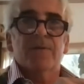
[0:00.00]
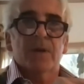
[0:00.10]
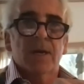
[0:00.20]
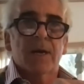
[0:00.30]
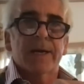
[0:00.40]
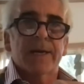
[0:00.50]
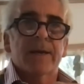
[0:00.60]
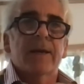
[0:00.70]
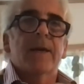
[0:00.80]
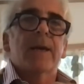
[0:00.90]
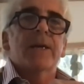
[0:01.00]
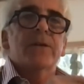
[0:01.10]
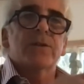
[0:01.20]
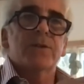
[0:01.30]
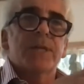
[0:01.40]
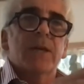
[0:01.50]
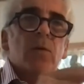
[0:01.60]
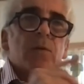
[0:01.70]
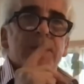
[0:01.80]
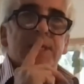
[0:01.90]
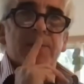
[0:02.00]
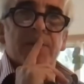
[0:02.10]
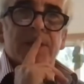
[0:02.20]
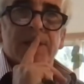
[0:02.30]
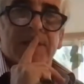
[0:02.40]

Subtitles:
if you like, to deal with some of this